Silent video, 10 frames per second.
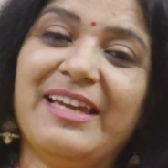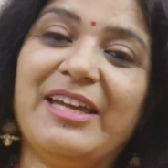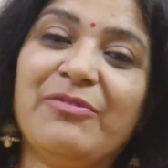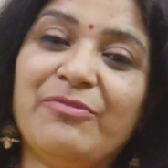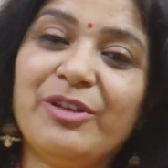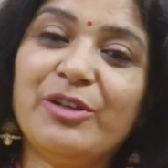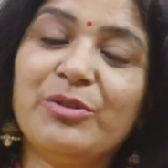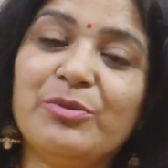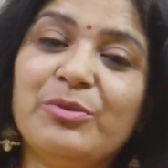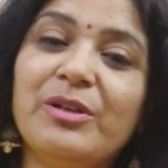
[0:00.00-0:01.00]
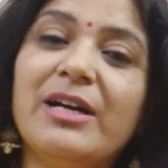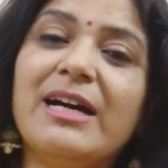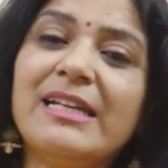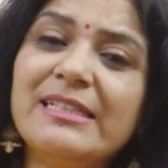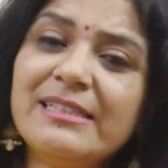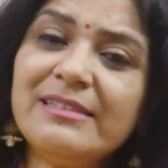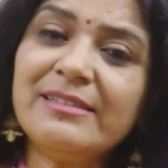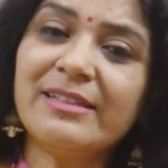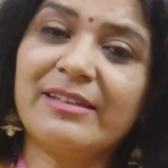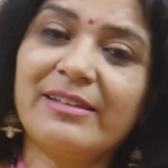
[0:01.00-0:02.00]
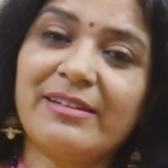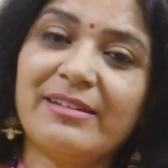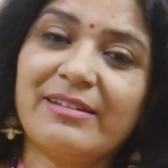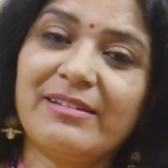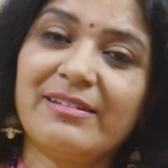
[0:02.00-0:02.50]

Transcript: if we do a little thinking